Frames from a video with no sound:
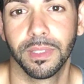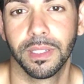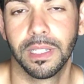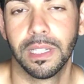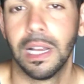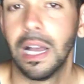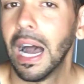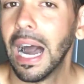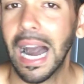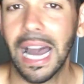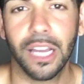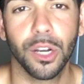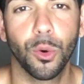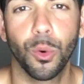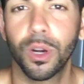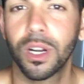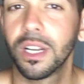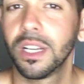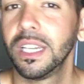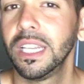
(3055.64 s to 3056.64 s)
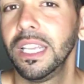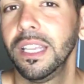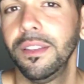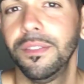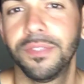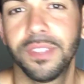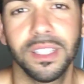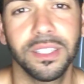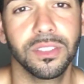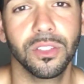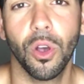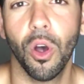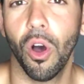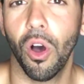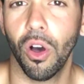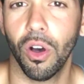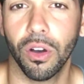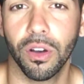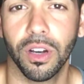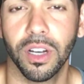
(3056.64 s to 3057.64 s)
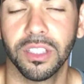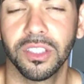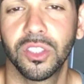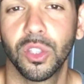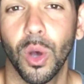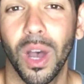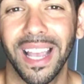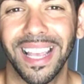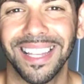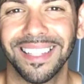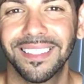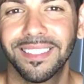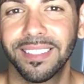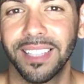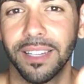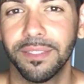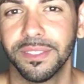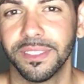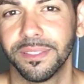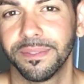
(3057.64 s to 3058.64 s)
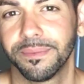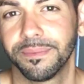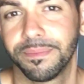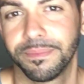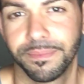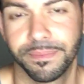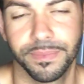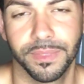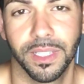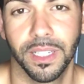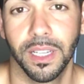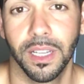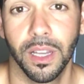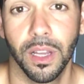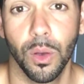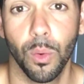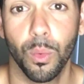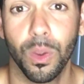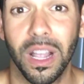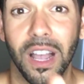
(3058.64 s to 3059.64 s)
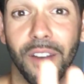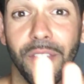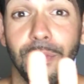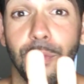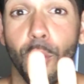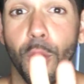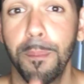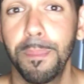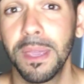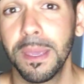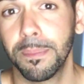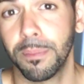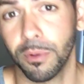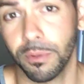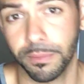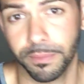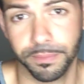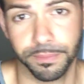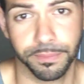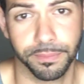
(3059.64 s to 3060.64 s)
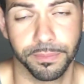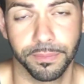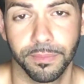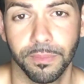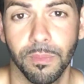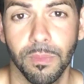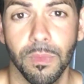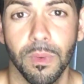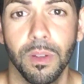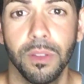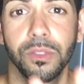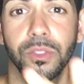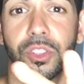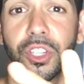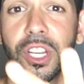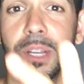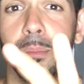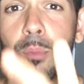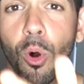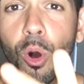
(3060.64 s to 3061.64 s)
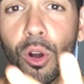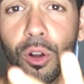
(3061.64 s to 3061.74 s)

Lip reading: I don't want to leave this call until I get 7. We got 4 people. 3 more of